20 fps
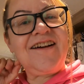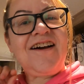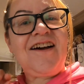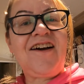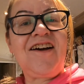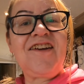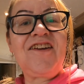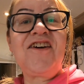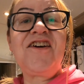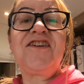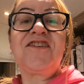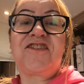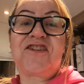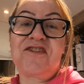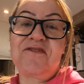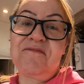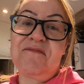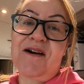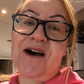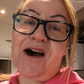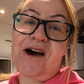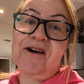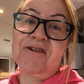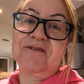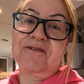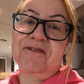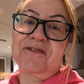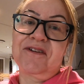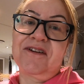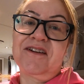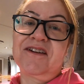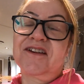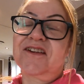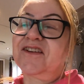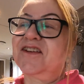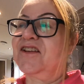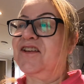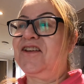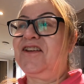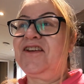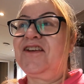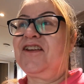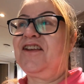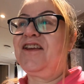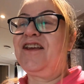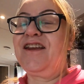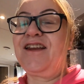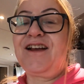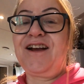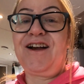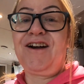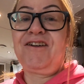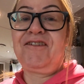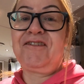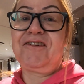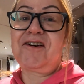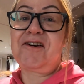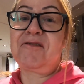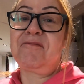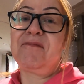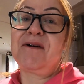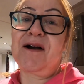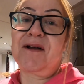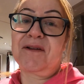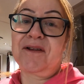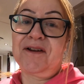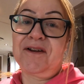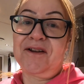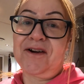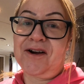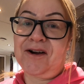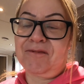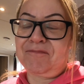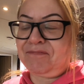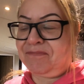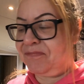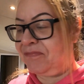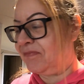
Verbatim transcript: I like to moan. You, you know, I moan a lot.